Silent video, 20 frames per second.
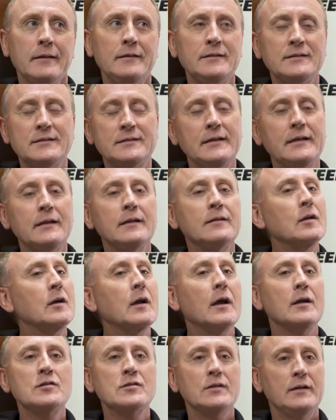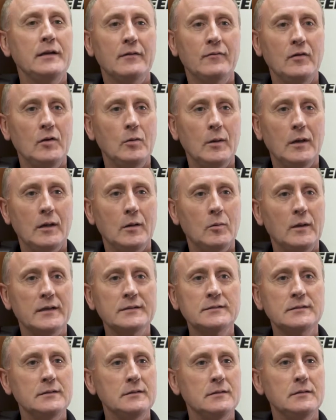You see it in the country everywhere.
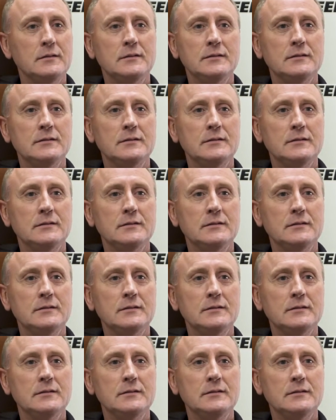Westeel